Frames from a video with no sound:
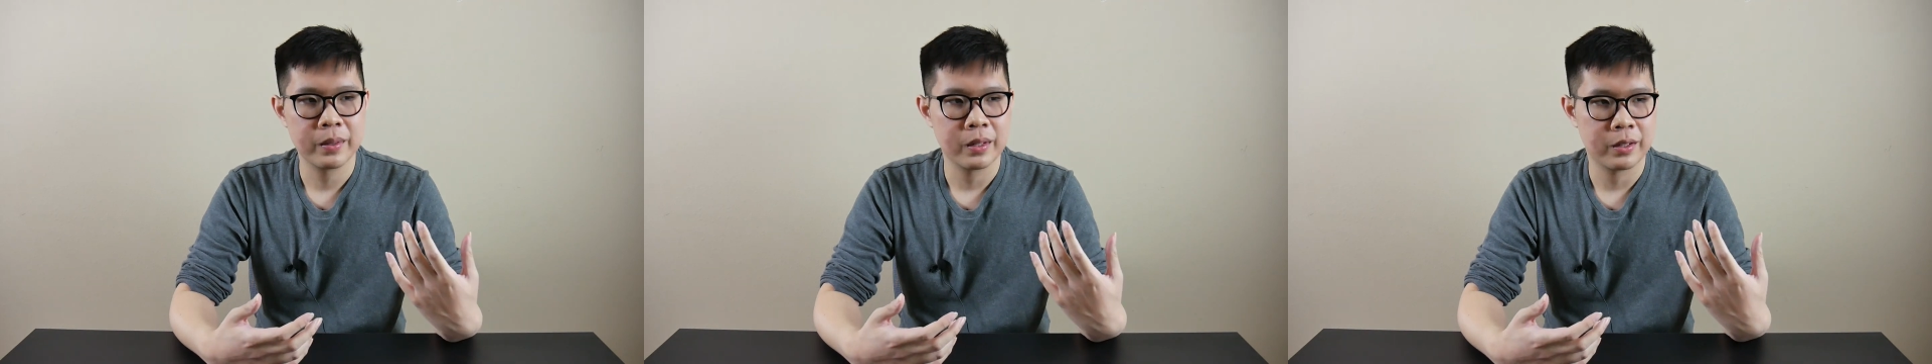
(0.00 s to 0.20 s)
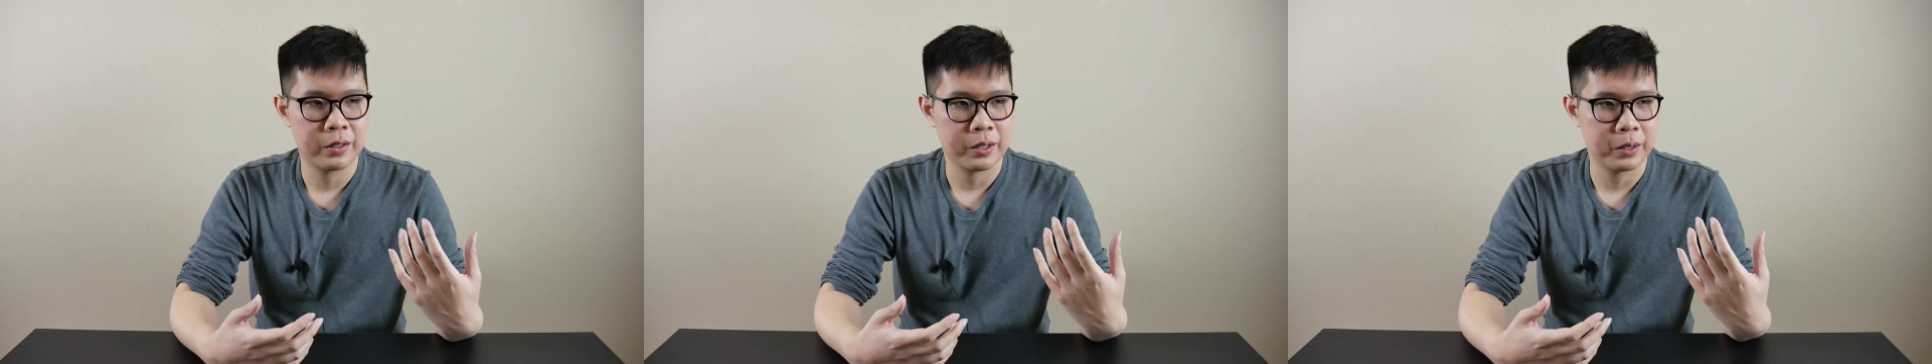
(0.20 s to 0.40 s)

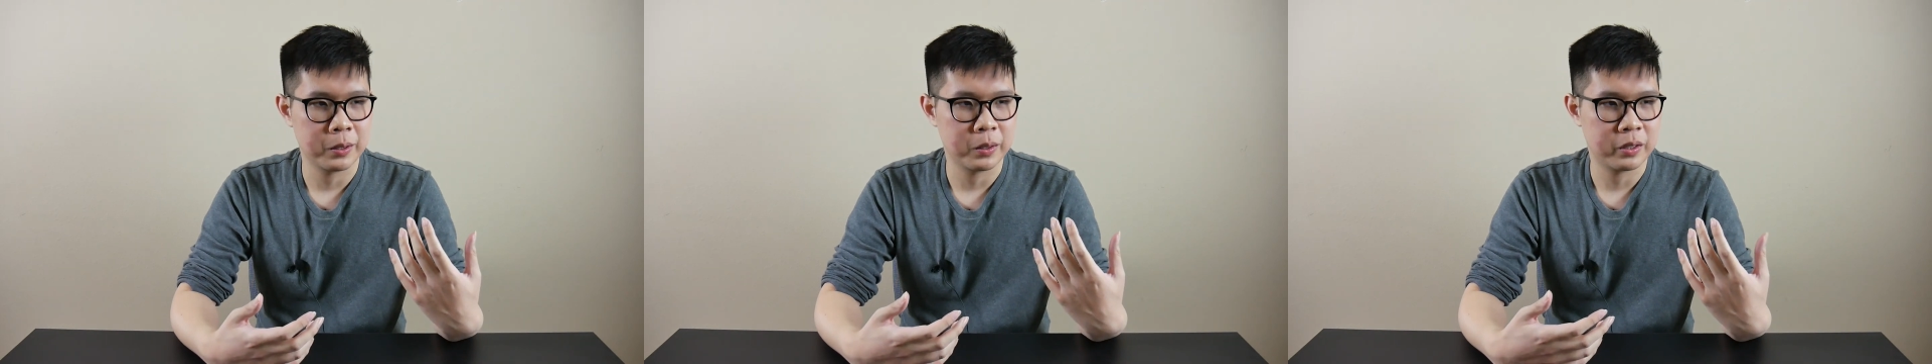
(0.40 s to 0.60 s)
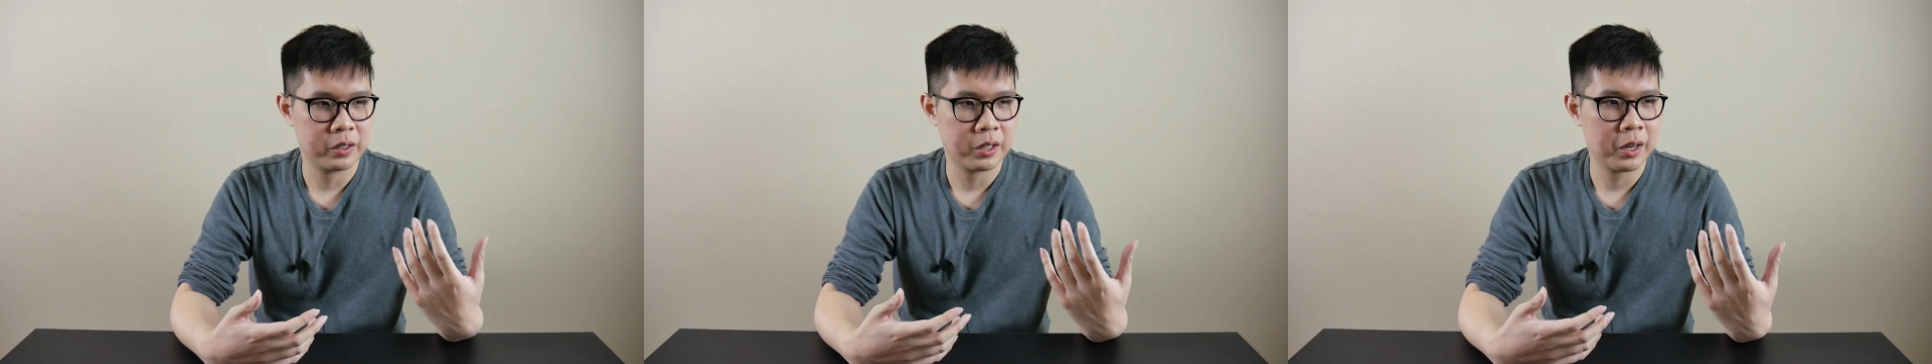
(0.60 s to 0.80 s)
So
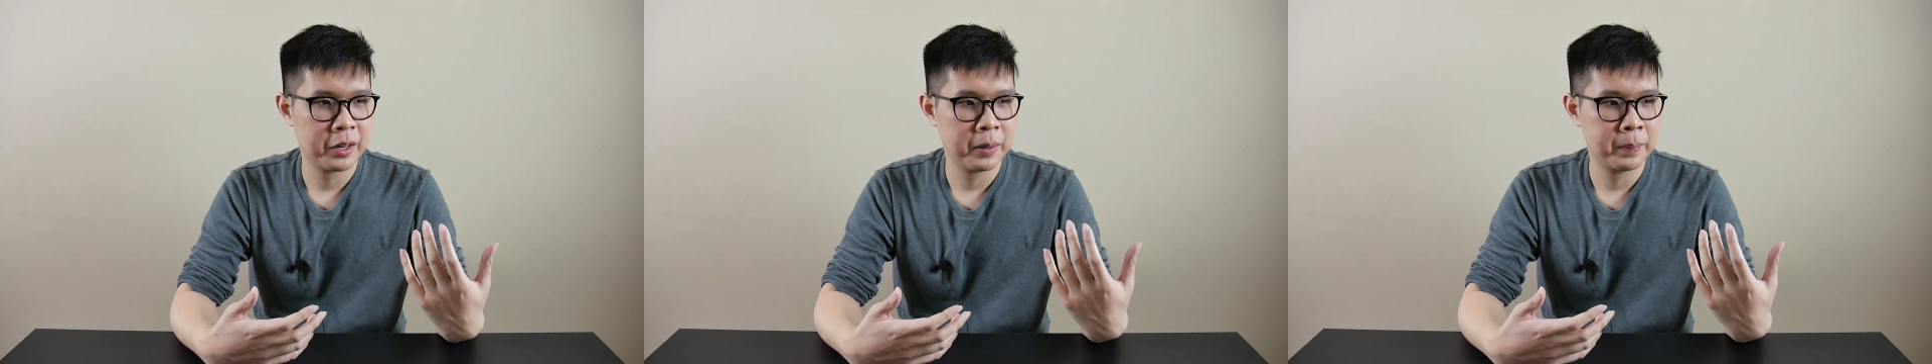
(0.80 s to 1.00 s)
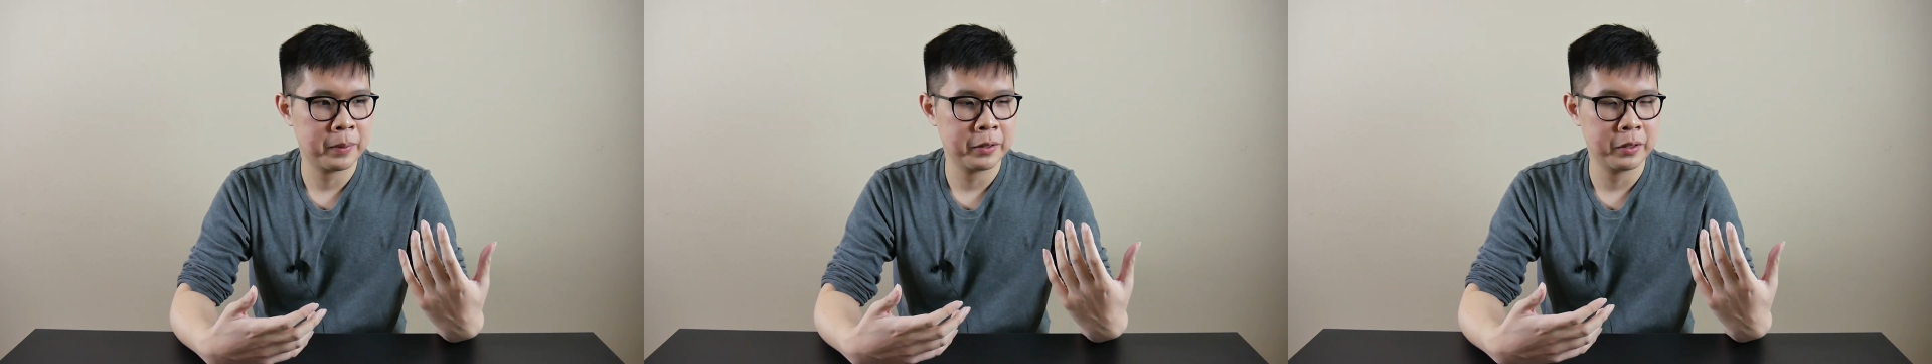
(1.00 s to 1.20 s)
stock
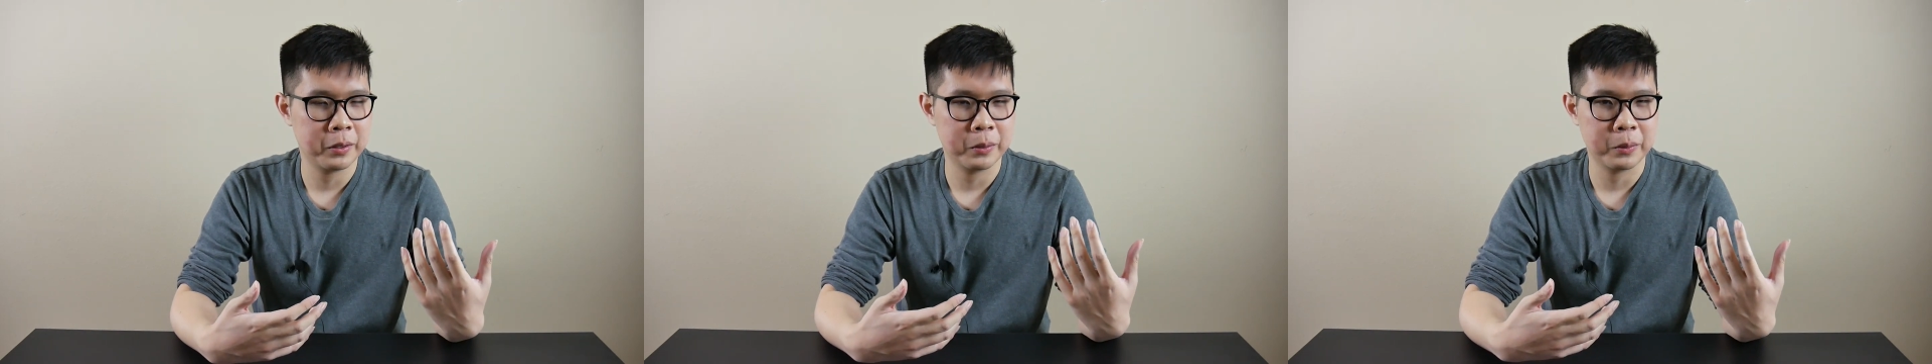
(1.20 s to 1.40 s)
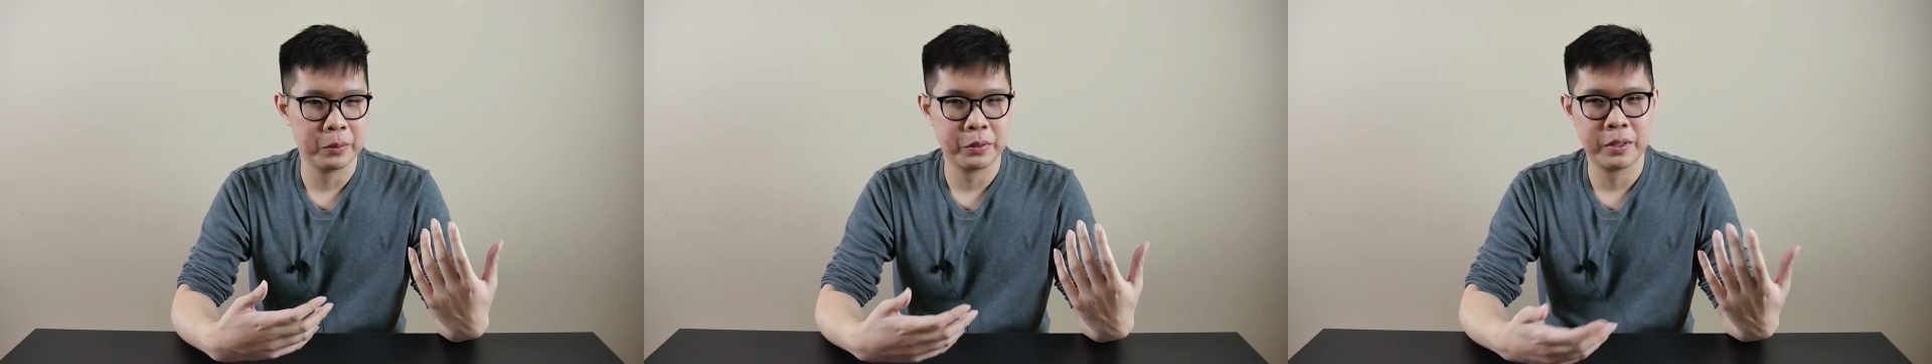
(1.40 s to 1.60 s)
up on
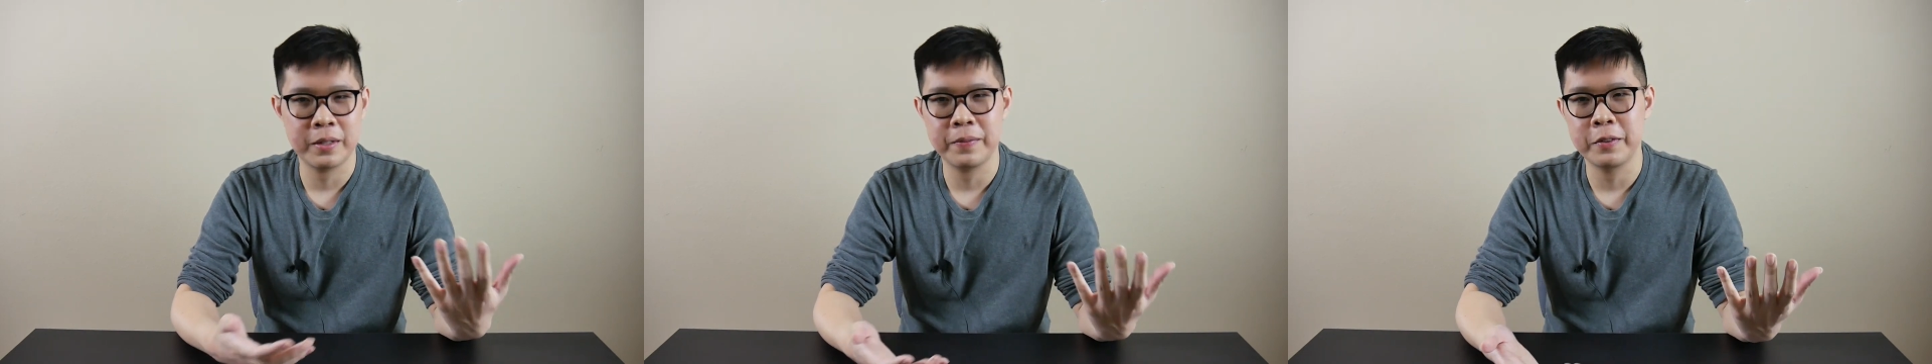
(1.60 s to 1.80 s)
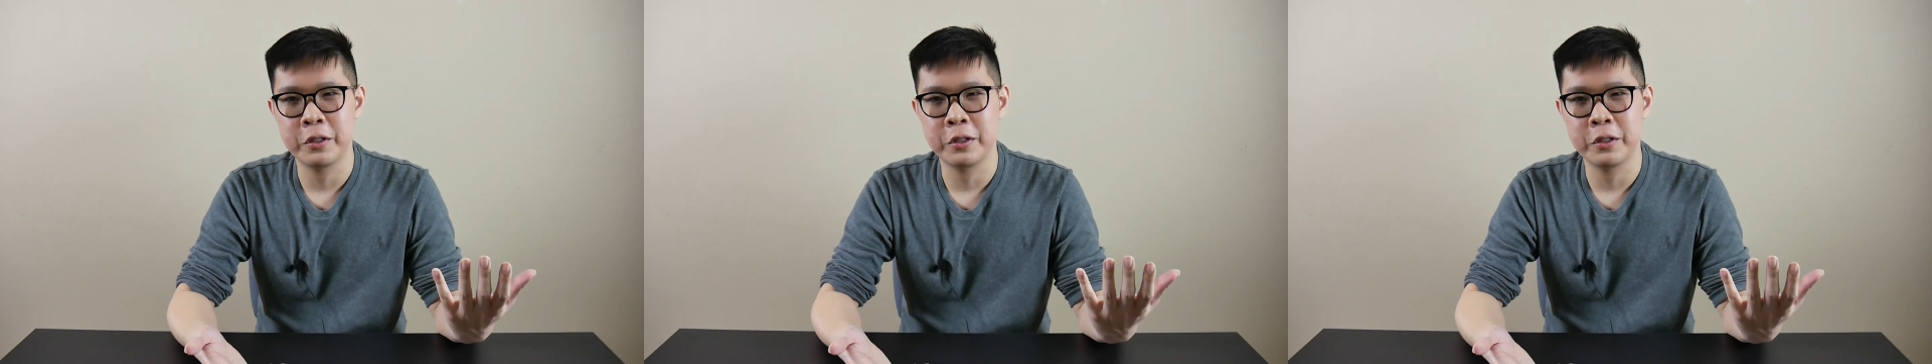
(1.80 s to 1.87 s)
those TV